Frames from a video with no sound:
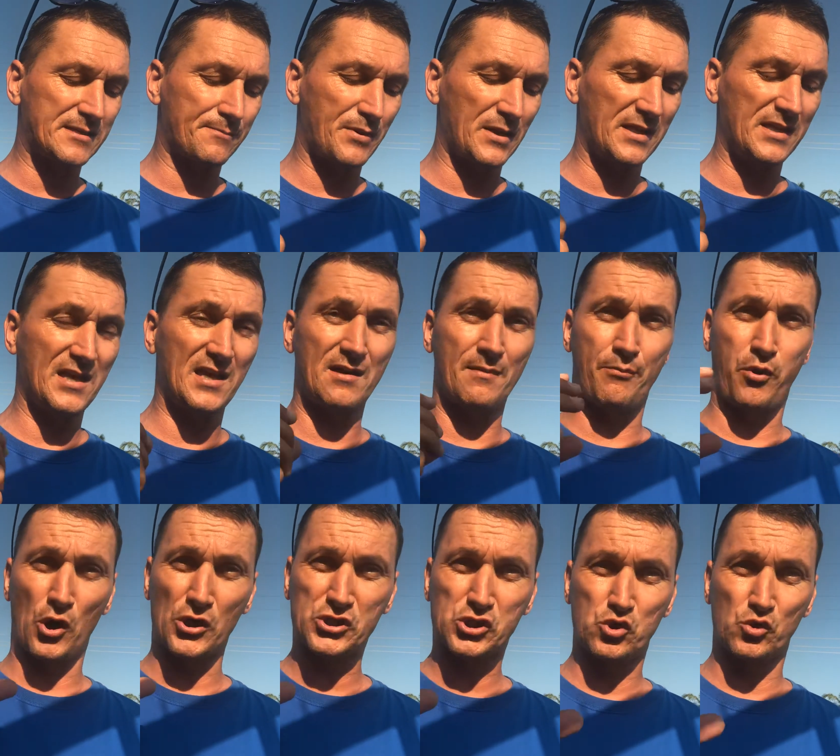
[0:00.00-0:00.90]
to Peter and the
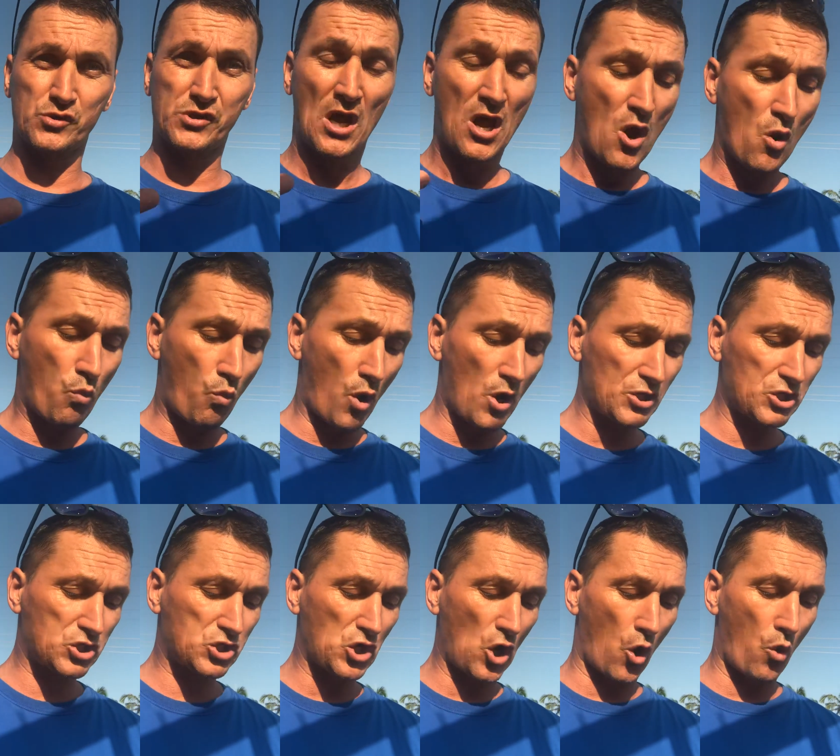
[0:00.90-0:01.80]
apostles, "What
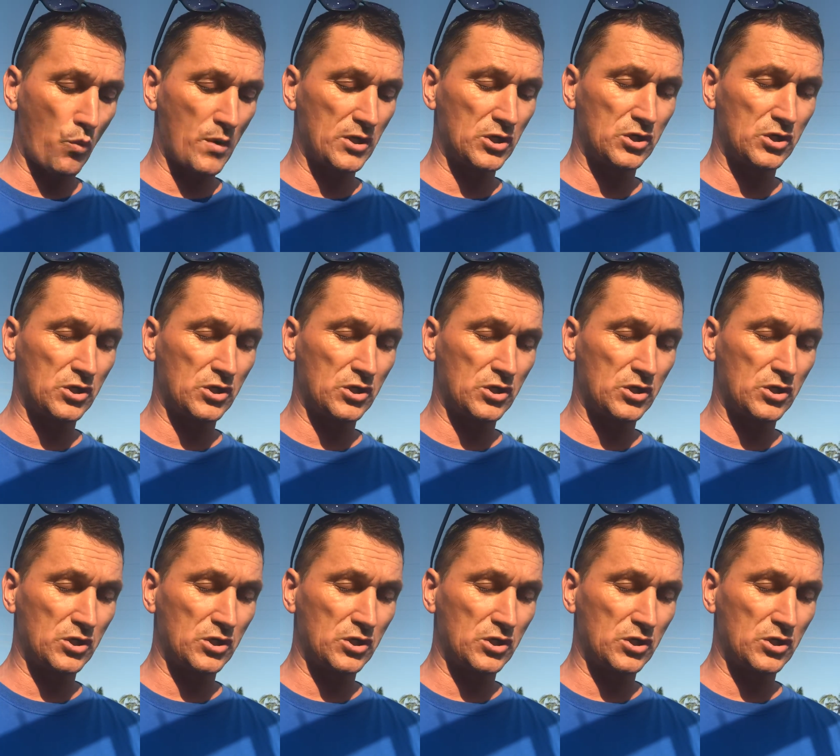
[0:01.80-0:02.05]
shall we